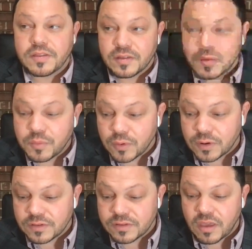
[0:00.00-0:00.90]
an
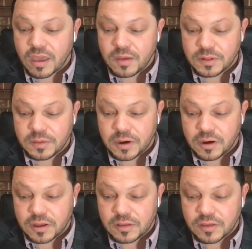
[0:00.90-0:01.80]
important time in
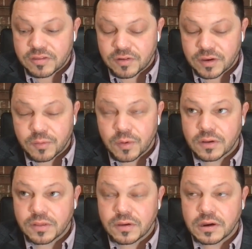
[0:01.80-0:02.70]
American history. Were
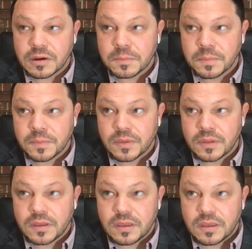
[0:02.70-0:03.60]
there
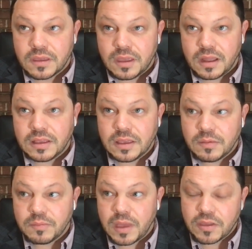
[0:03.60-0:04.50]
any
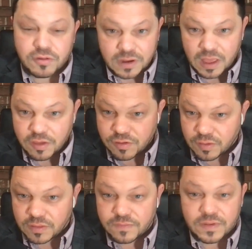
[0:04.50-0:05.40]
major
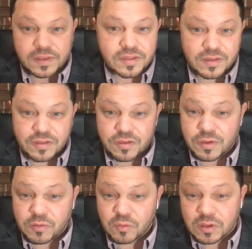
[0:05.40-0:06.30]
national events that you
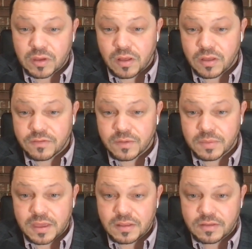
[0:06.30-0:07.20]
can recall from
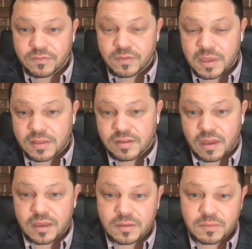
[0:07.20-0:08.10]
that
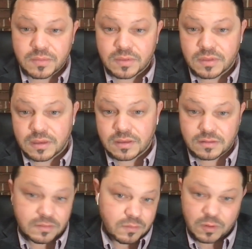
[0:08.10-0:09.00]
time that
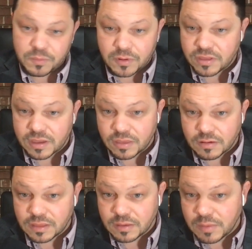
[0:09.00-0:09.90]
were
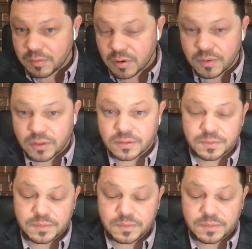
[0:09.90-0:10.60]
particularly memorable?